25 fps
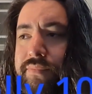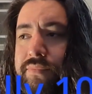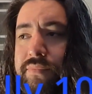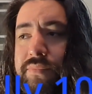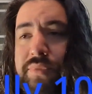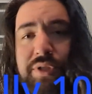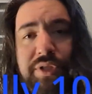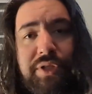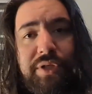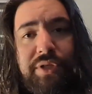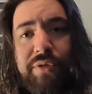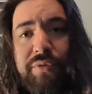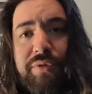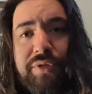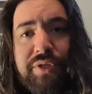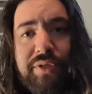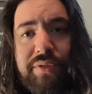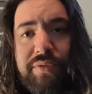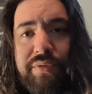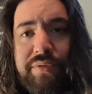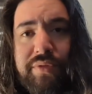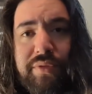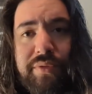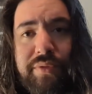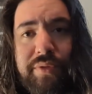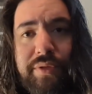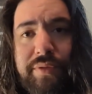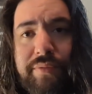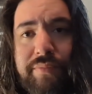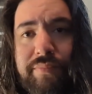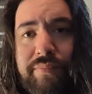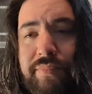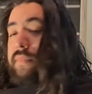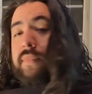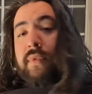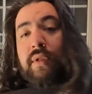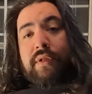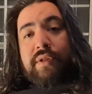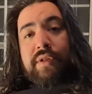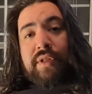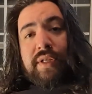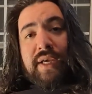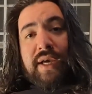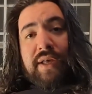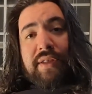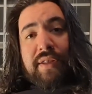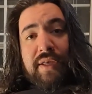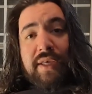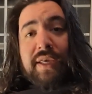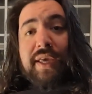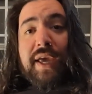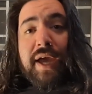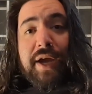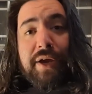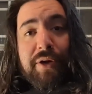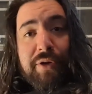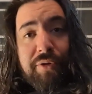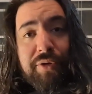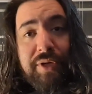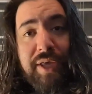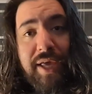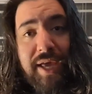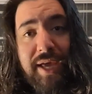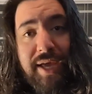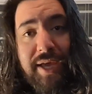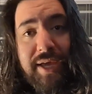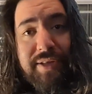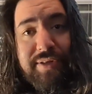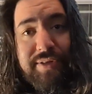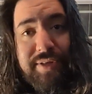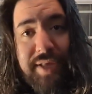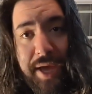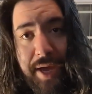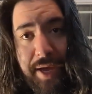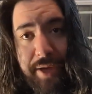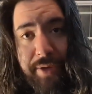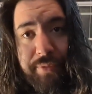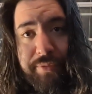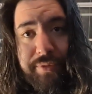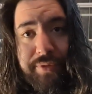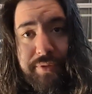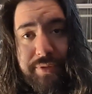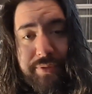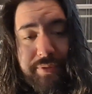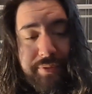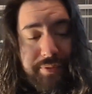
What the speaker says: She knew what she was doing. So yeah, the Kaye sound.